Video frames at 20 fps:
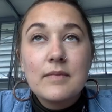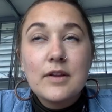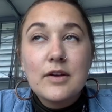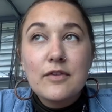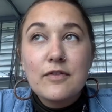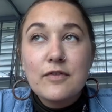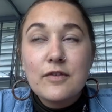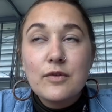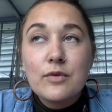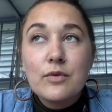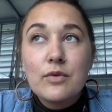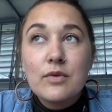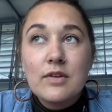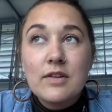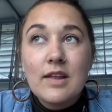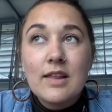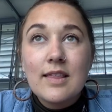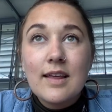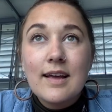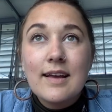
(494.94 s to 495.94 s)
the food
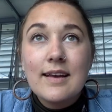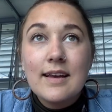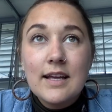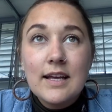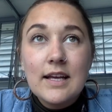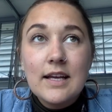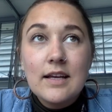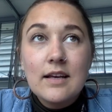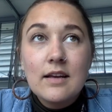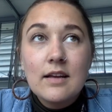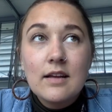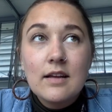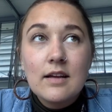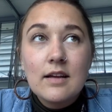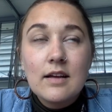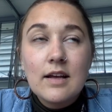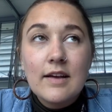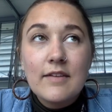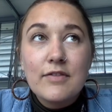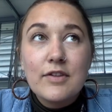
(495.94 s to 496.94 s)
that they need
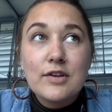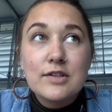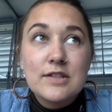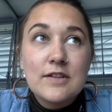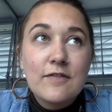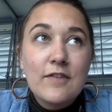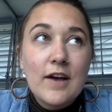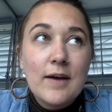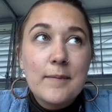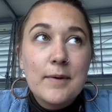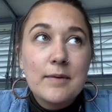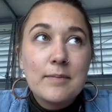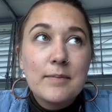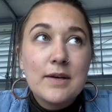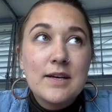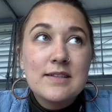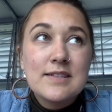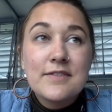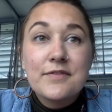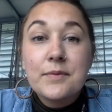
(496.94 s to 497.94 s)
if there's a famine
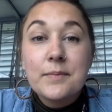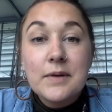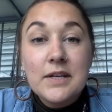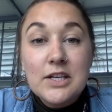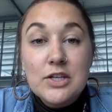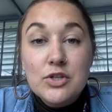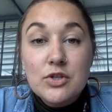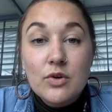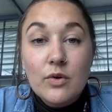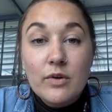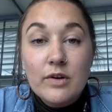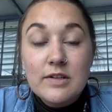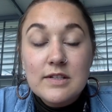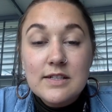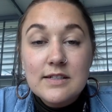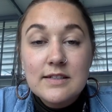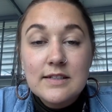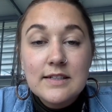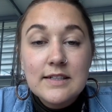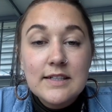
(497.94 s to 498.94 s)
because everybody is short.
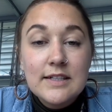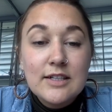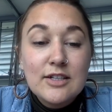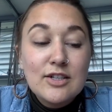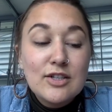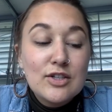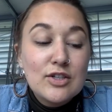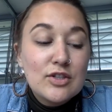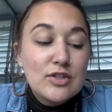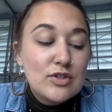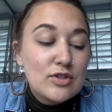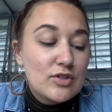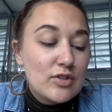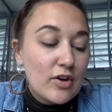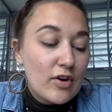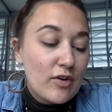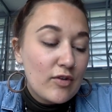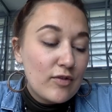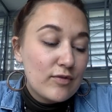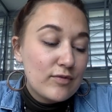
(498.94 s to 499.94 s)

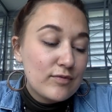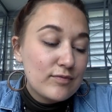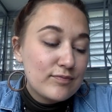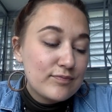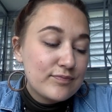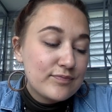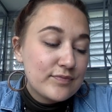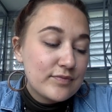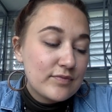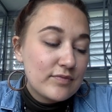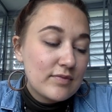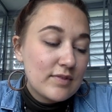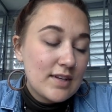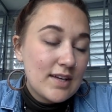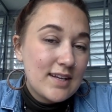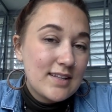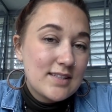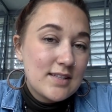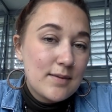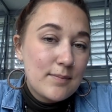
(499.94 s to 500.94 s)
So
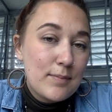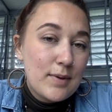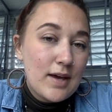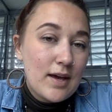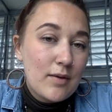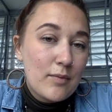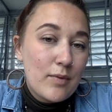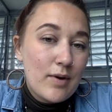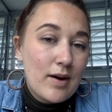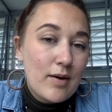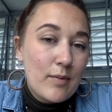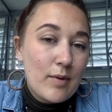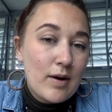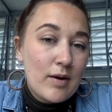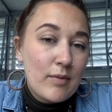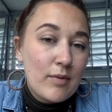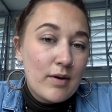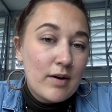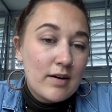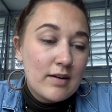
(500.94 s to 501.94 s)
that's a big
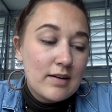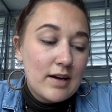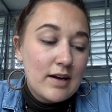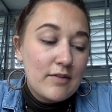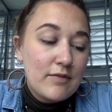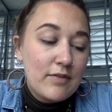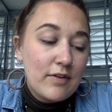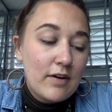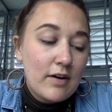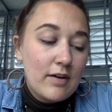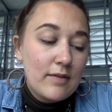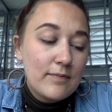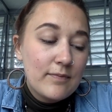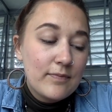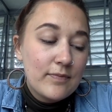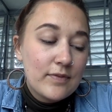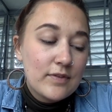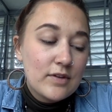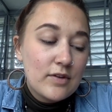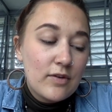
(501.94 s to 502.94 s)
downfall
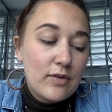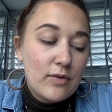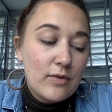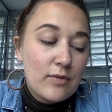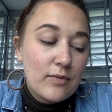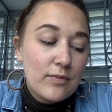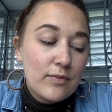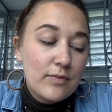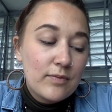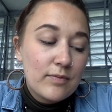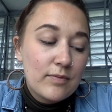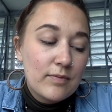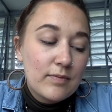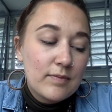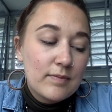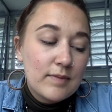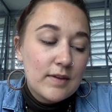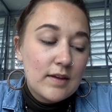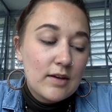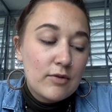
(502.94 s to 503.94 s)
to
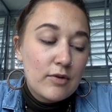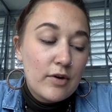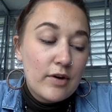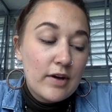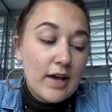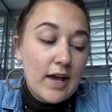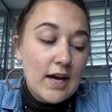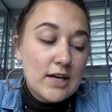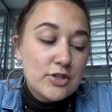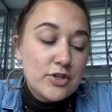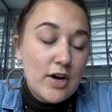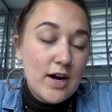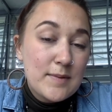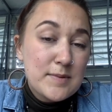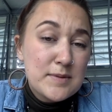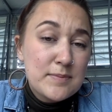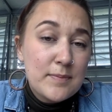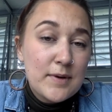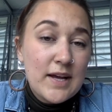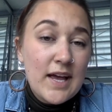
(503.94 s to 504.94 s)
growing cash
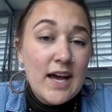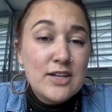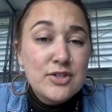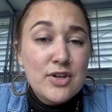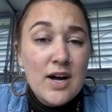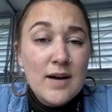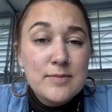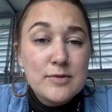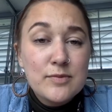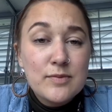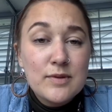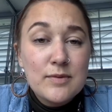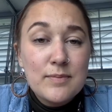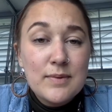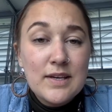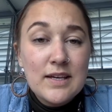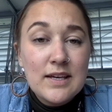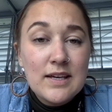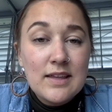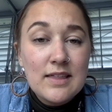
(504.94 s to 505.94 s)
crops. But cash crops would
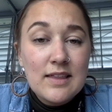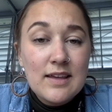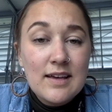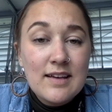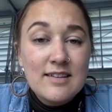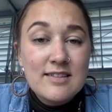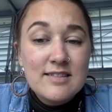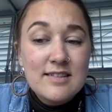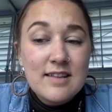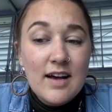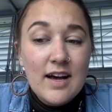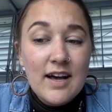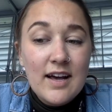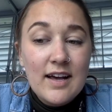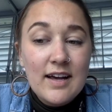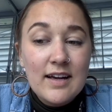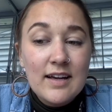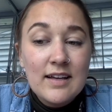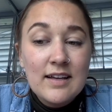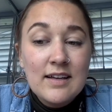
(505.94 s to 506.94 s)
be things
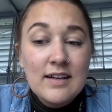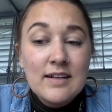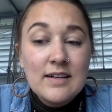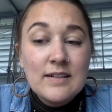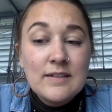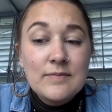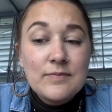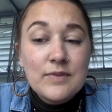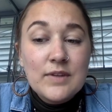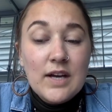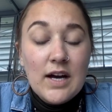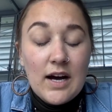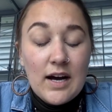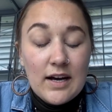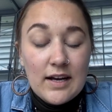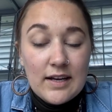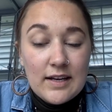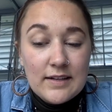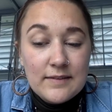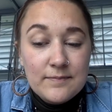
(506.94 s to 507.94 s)
like
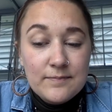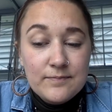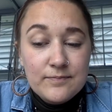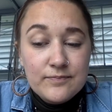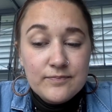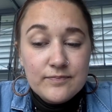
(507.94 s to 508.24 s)
cotton,